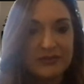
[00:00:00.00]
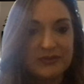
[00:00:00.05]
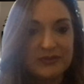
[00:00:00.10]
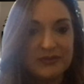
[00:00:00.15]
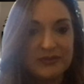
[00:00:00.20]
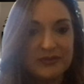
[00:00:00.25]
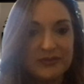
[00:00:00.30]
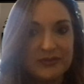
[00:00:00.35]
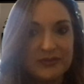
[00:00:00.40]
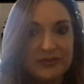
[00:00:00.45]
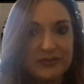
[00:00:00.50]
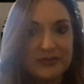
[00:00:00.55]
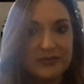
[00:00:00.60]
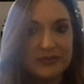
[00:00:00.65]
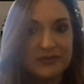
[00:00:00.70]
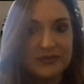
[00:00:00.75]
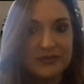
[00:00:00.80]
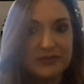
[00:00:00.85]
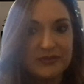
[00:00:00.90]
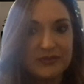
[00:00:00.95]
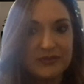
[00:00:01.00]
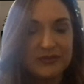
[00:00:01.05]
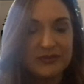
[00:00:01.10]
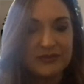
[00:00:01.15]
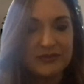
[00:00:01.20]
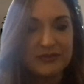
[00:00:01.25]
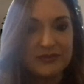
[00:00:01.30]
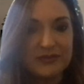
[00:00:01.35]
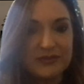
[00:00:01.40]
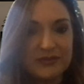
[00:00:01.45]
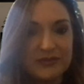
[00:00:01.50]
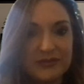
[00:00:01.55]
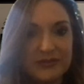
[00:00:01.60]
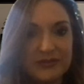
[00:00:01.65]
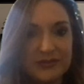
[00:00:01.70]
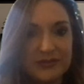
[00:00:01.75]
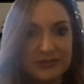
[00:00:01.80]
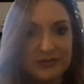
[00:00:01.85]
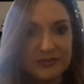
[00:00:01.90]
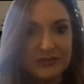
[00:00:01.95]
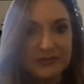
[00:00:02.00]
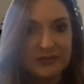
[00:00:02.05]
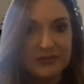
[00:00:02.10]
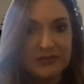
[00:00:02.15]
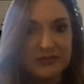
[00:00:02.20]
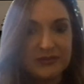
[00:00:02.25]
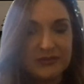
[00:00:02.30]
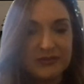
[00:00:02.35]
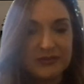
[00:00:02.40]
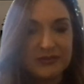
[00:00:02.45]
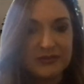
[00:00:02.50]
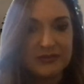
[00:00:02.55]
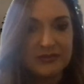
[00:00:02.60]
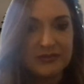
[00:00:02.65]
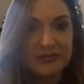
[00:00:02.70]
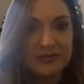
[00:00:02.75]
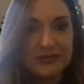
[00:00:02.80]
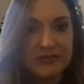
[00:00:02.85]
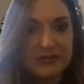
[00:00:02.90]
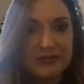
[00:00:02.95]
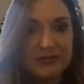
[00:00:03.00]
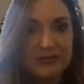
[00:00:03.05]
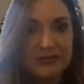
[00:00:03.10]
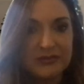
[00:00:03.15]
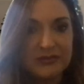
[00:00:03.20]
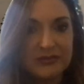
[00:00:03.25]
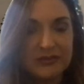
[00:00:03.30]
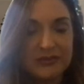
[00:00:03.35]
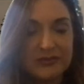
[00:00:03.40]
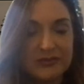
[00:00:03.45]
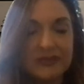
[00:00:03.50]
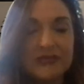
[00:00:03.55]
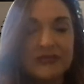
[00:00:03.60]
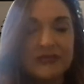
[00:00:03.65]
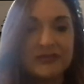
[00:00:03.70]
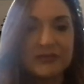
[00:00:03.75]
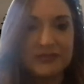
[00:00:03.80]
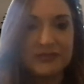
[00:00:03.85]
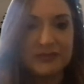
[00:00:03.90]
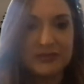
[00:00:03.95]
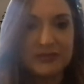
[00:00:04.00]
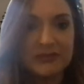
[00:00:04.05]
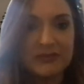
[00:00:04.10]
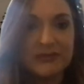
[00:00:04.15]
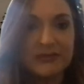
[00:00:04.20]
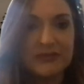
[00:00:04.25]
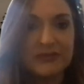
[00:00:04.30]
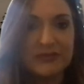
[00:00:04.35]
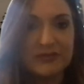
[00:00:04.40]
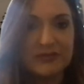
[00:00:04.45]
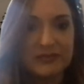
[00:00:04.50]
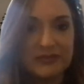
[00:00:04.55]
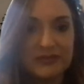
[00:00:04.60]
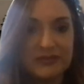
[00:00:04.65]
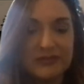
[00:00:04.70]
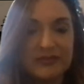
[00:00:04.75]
[no speech]